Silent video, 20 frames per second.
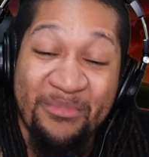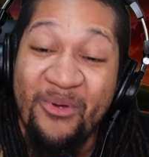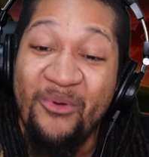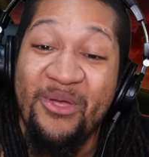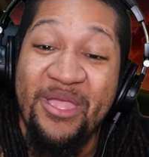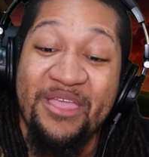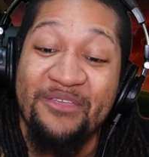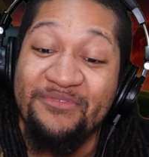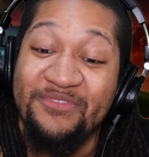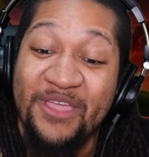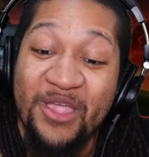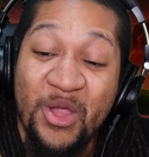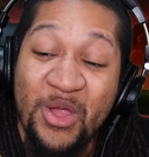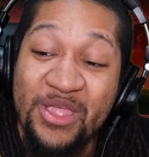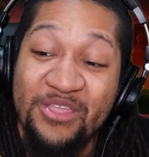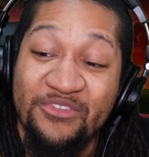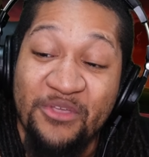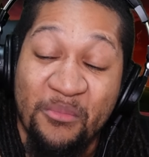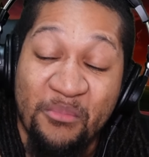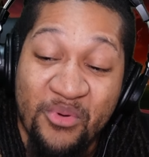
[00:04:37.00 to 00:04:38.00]
bro, if there
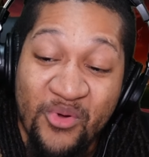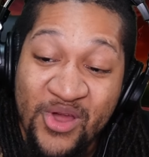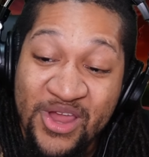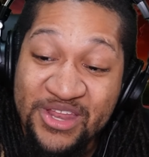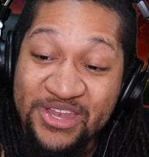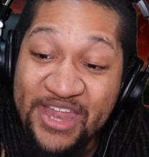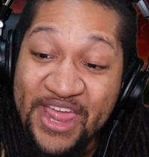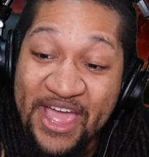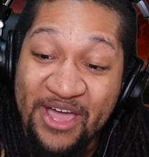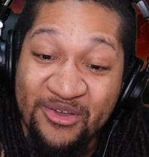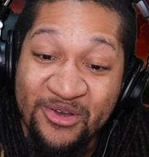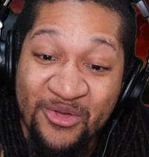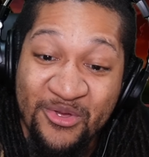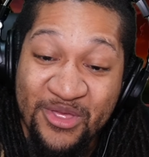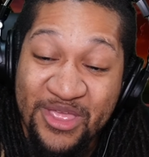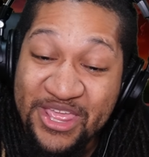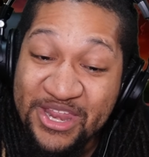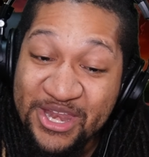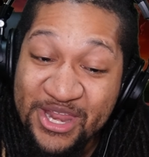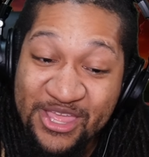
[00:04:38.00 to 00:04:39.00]
is a breakdown
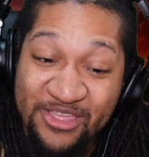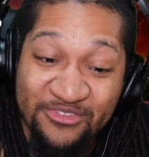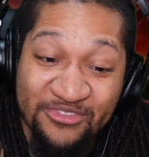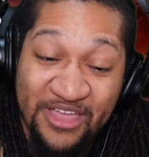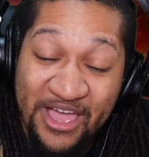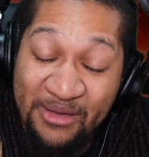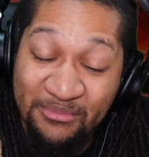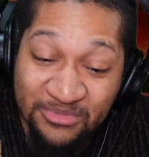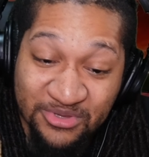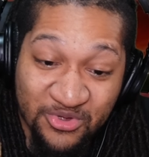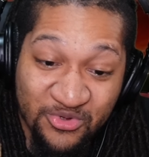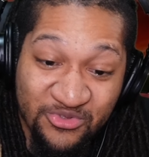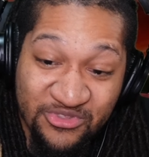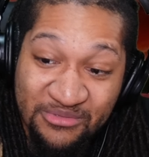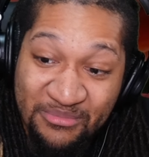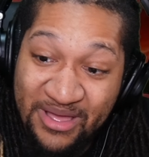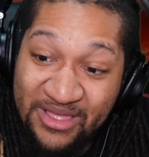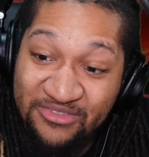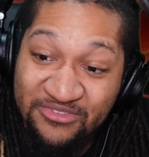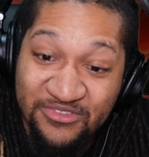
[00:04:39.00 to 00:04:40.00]
in this, I'm
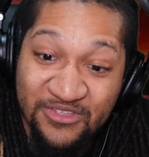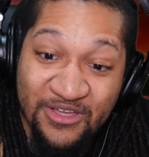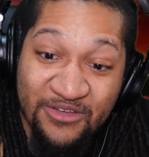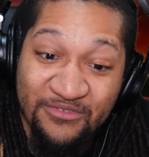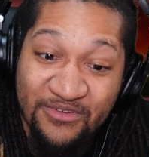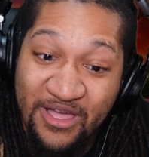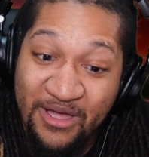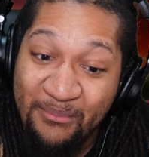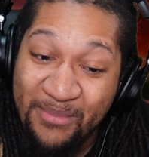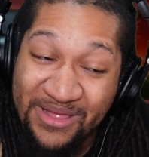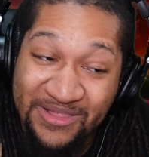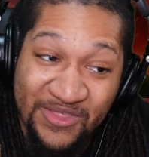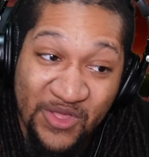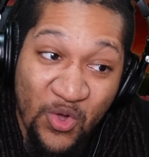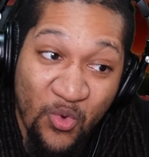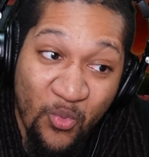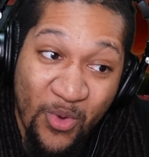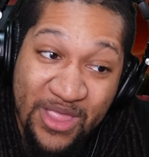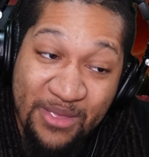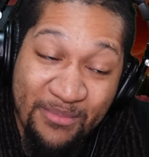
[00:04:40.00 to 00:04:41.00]
losing my stuff. I'm about to
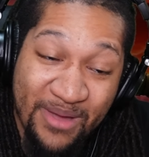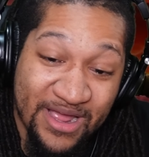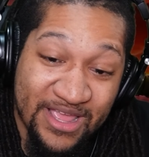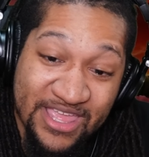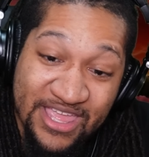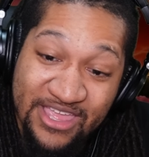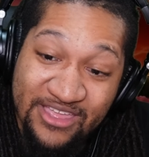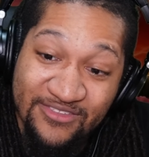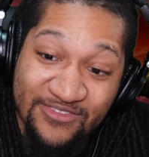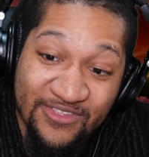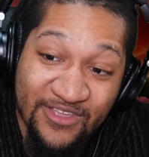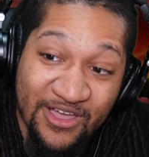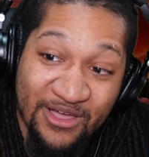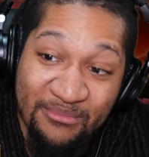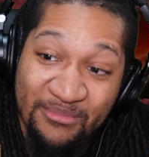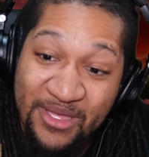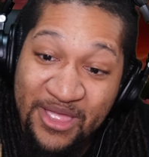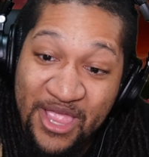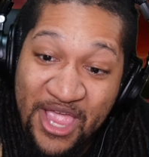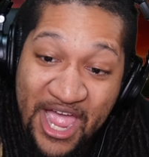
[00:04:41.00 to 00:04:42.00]
go wake my kids up.